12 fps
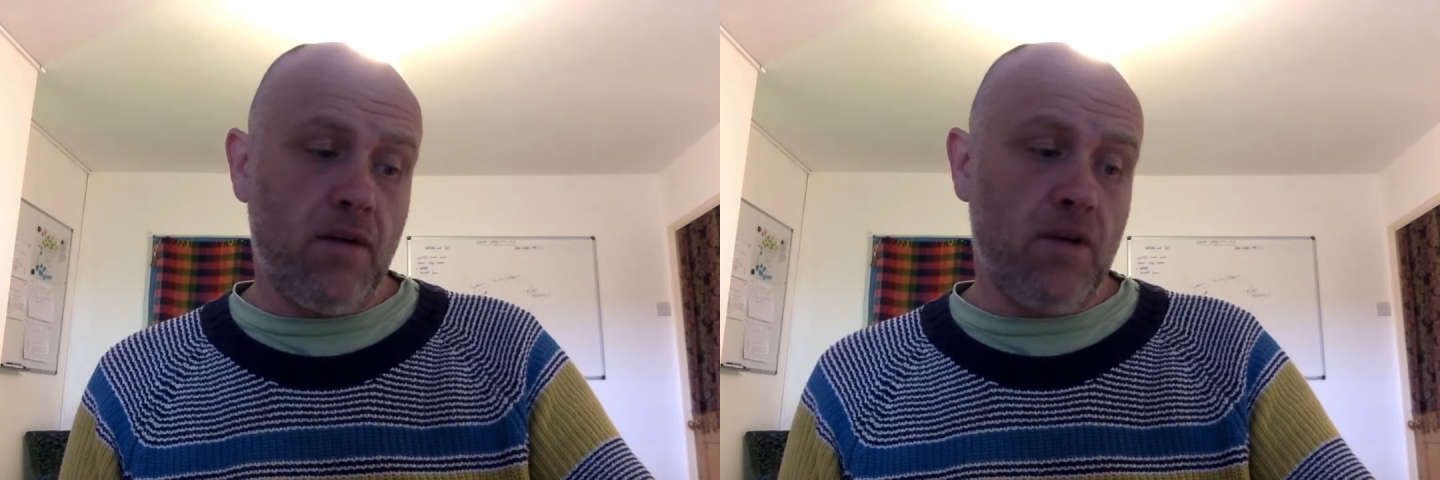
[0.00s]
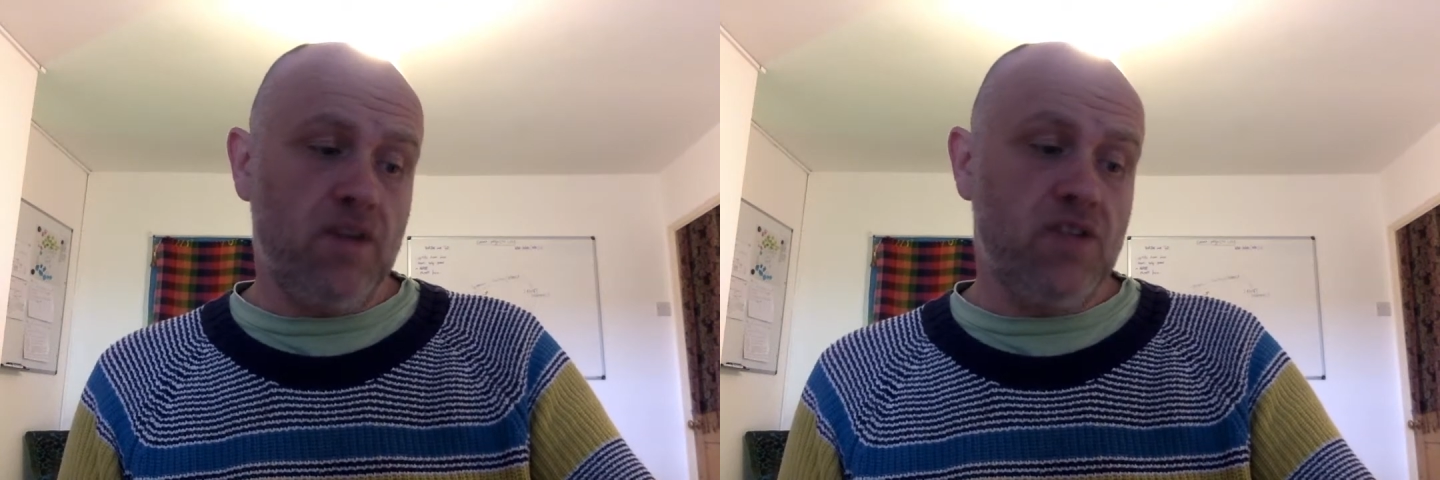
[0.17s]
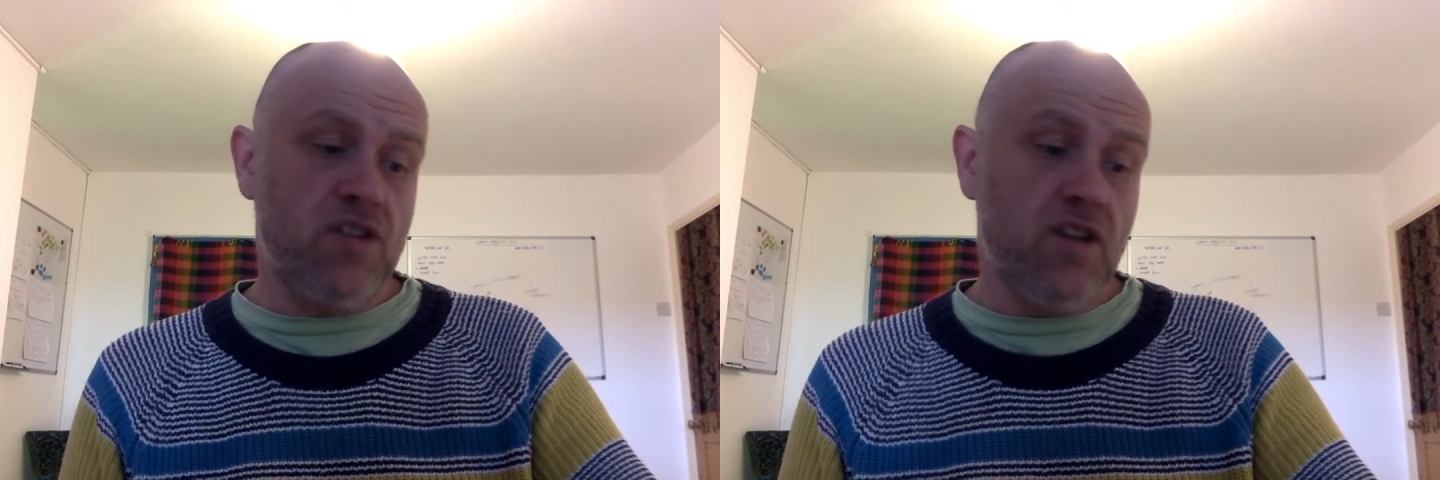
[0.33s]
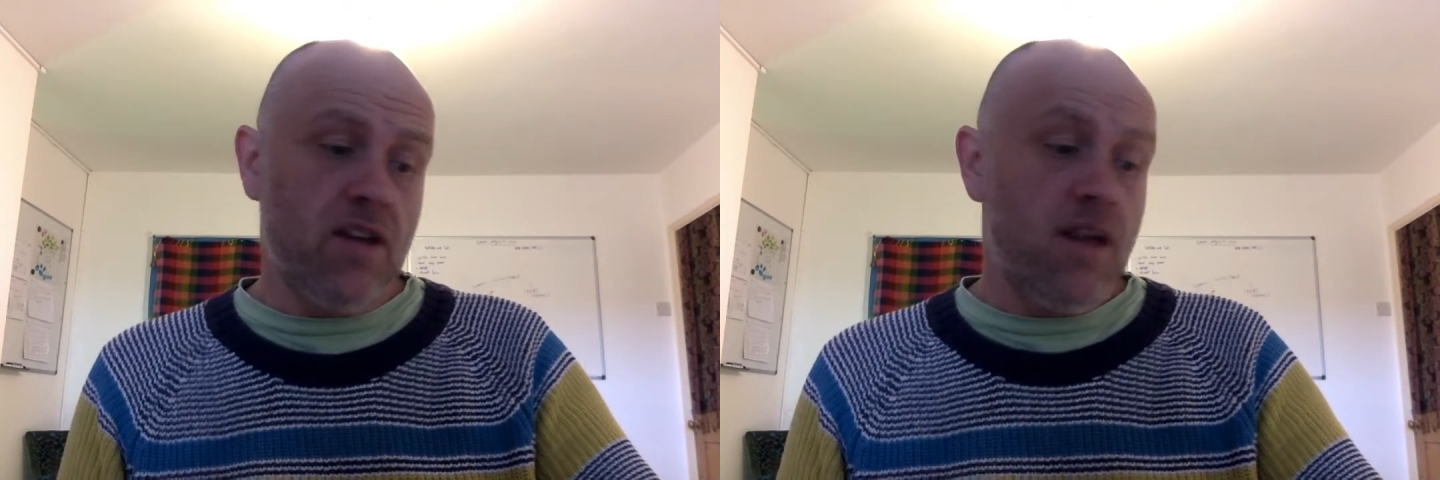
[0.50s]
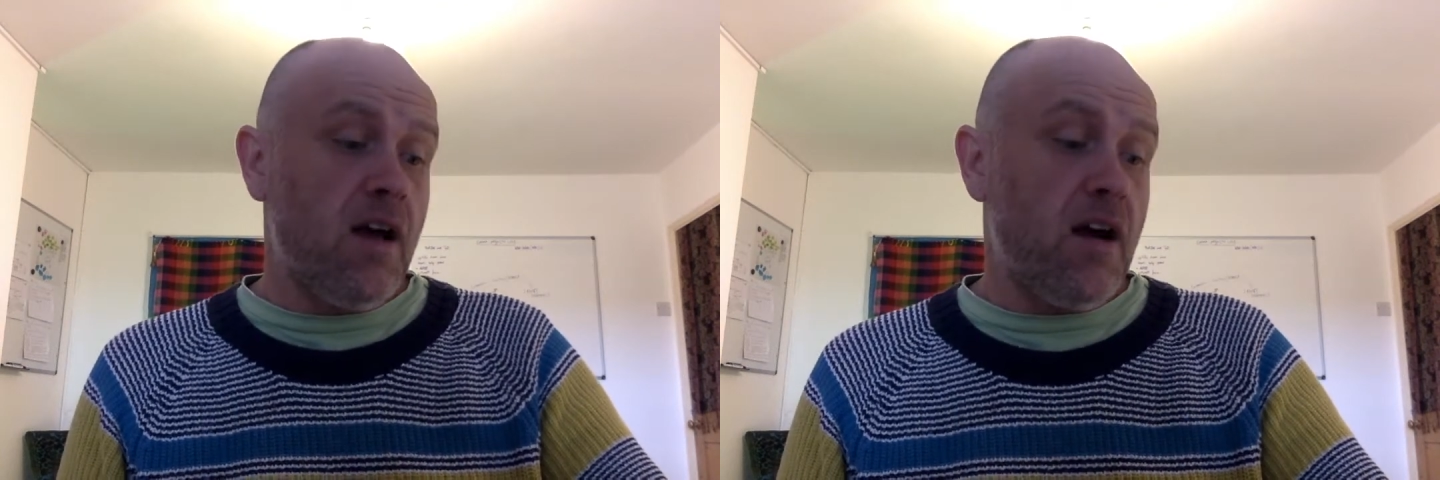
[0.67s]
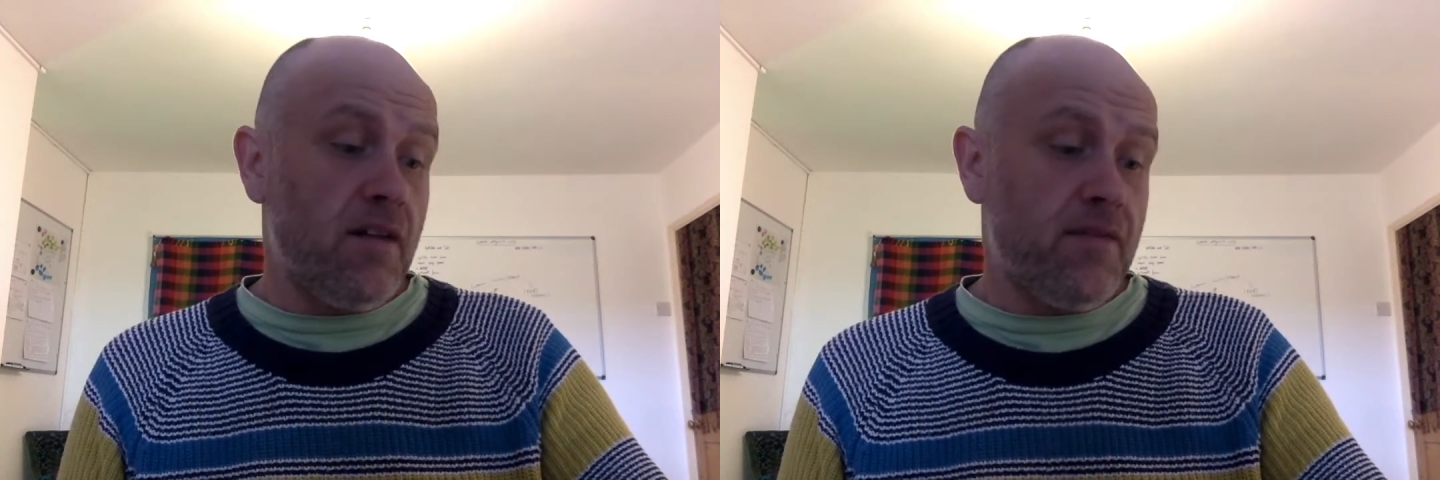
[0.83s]
which
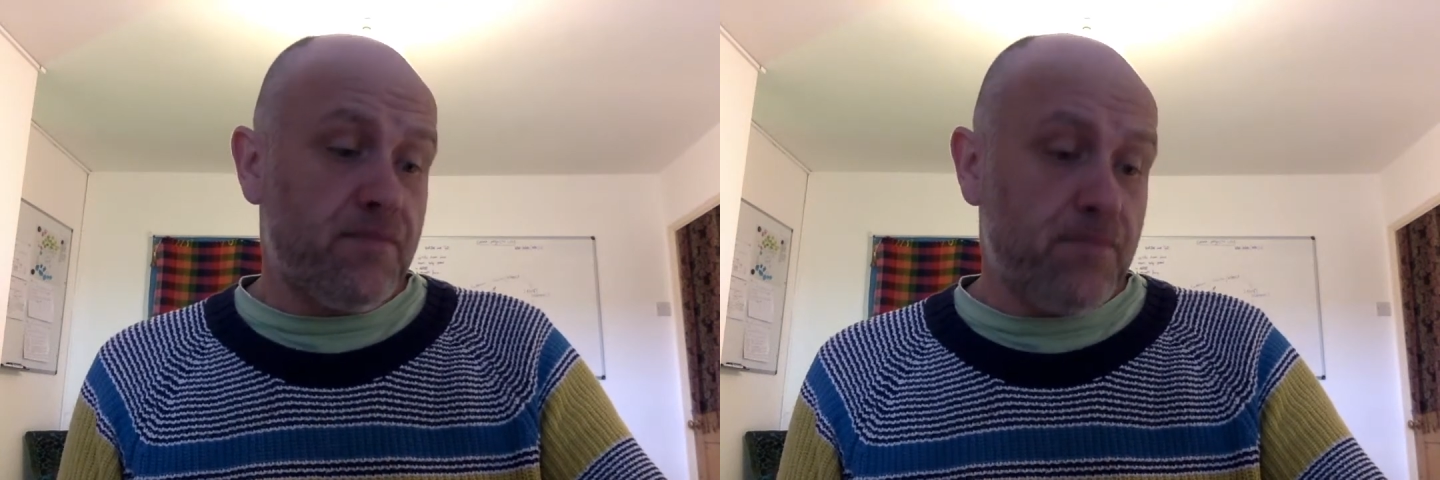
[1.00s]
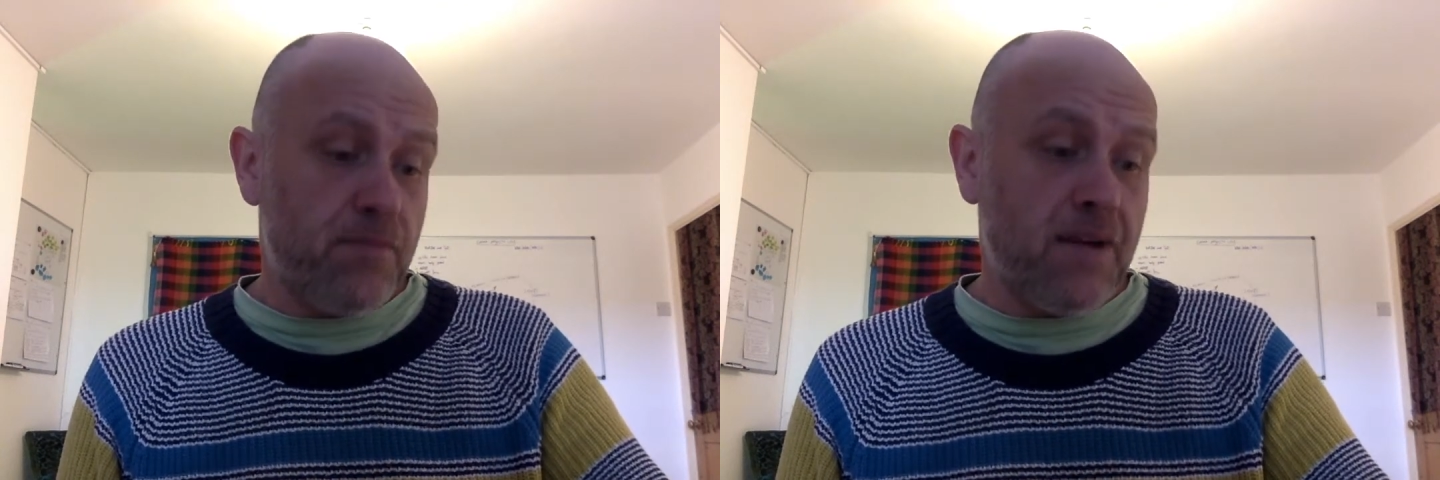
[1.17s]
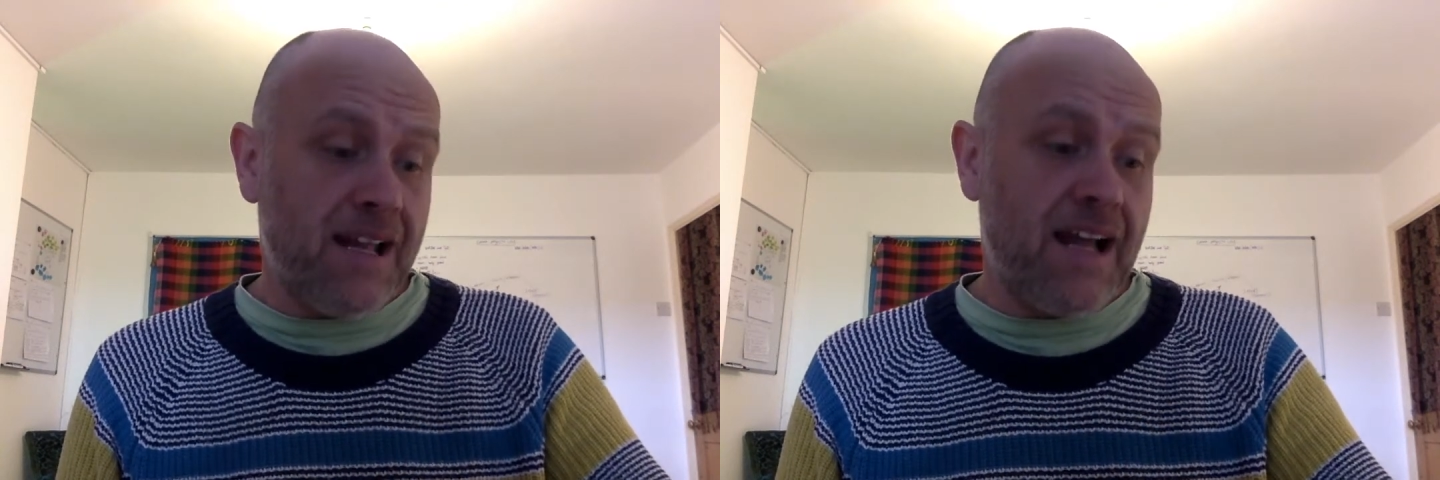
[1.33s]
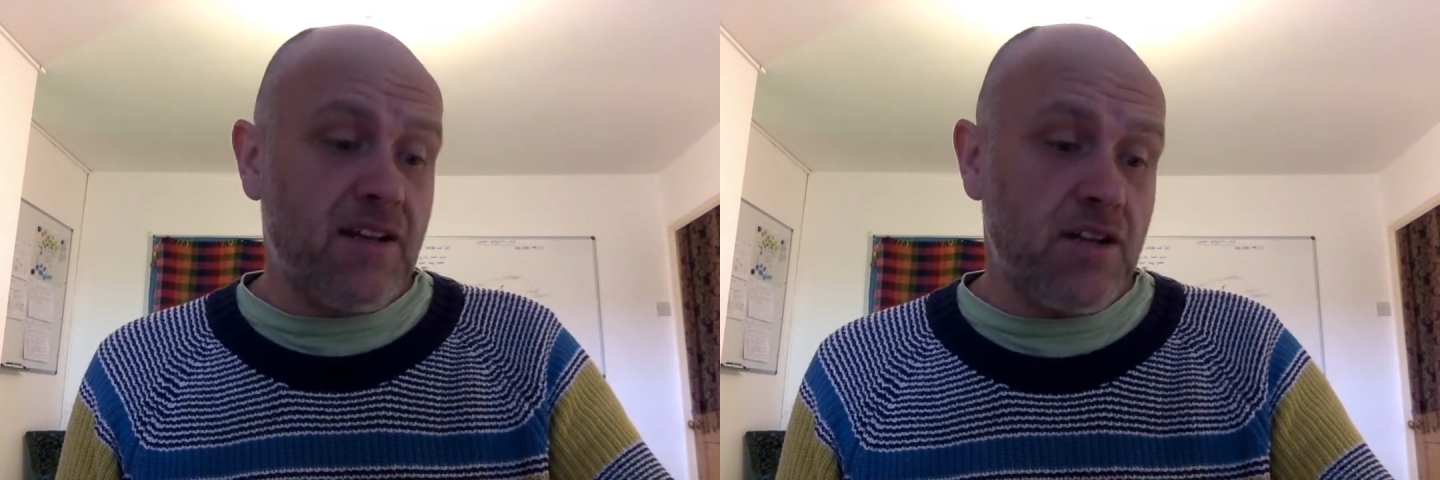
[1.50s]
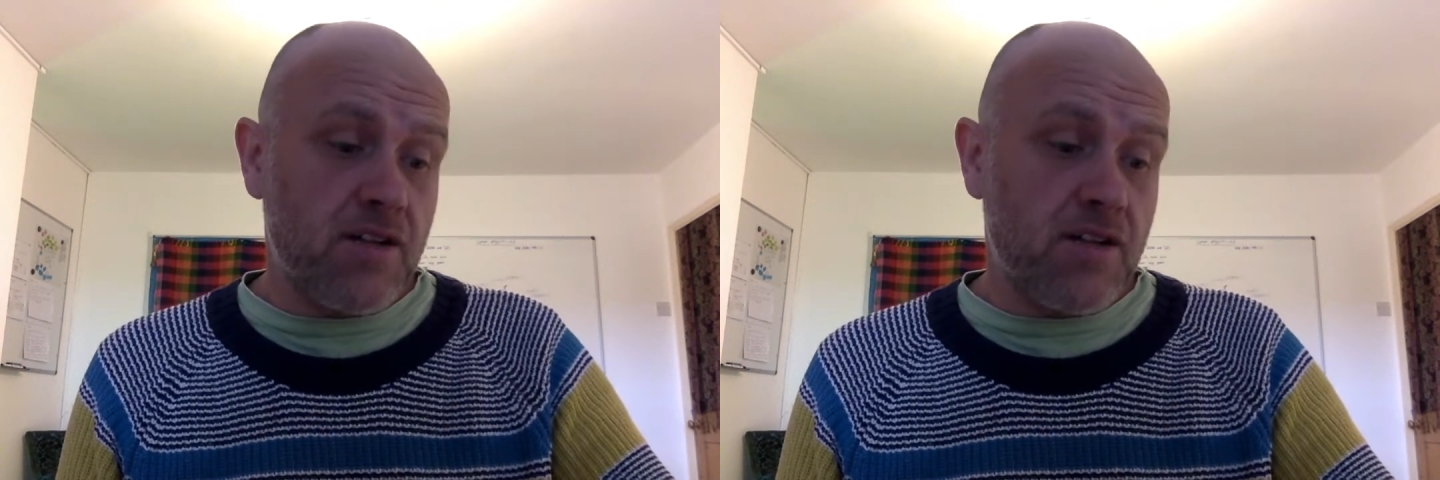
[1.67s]
I've began